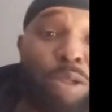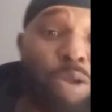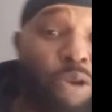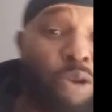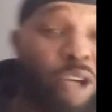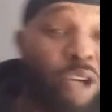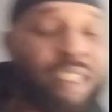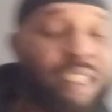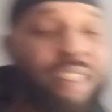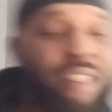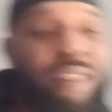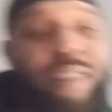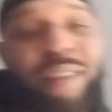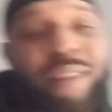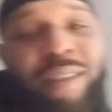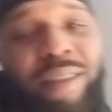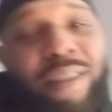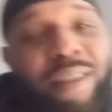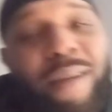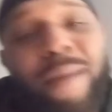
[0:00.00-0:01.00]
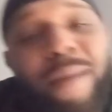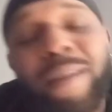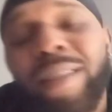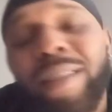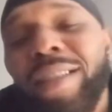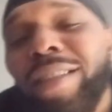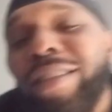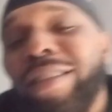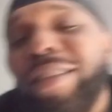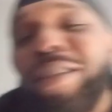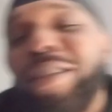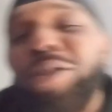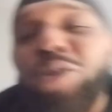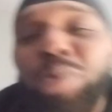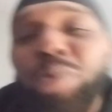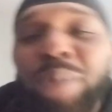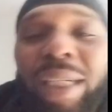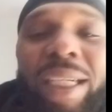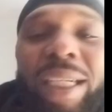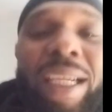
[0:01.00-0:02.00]
a narcissist. Until
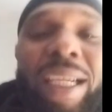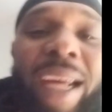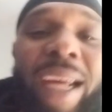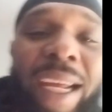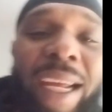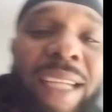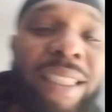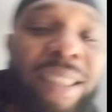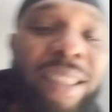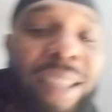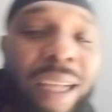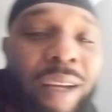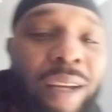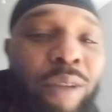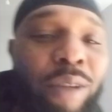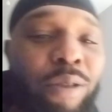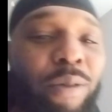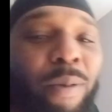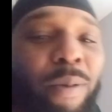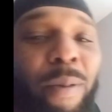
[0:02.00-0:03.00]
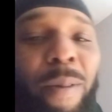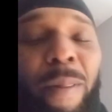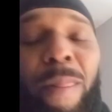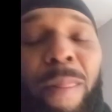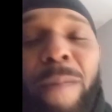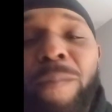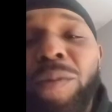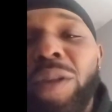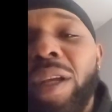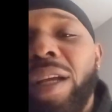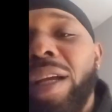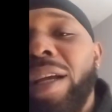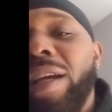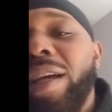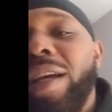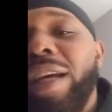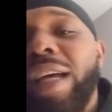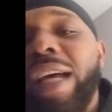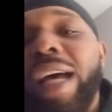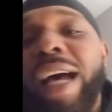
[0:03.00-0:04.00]
you've been gang stalked,
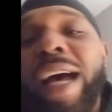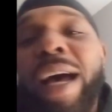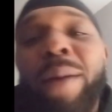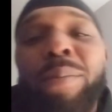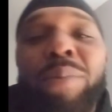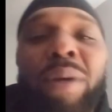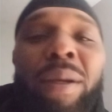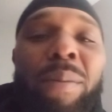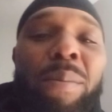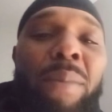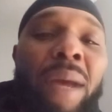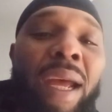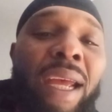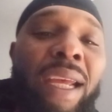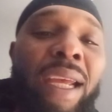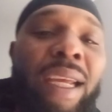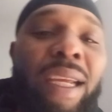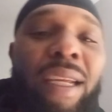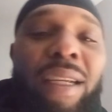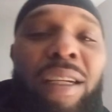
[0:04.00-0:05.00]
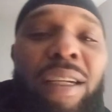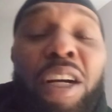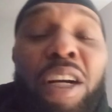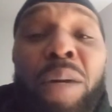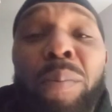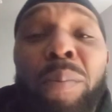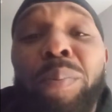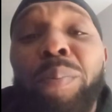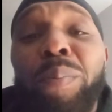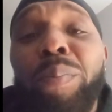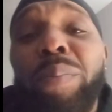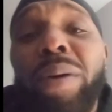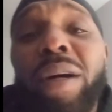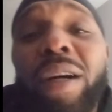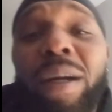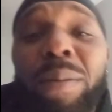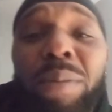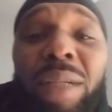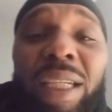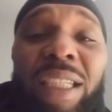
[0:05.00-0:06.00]
I've been made a
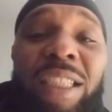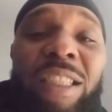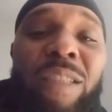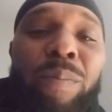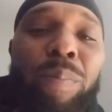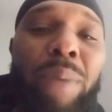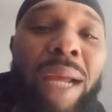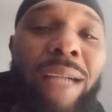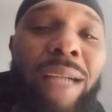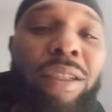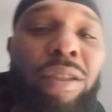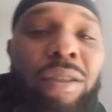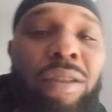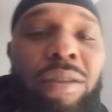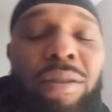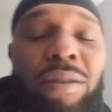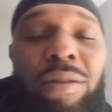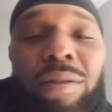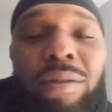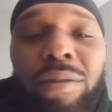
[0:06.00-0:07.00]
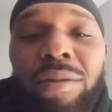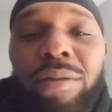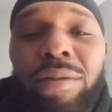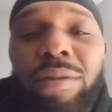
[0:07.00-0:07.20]
public spectacle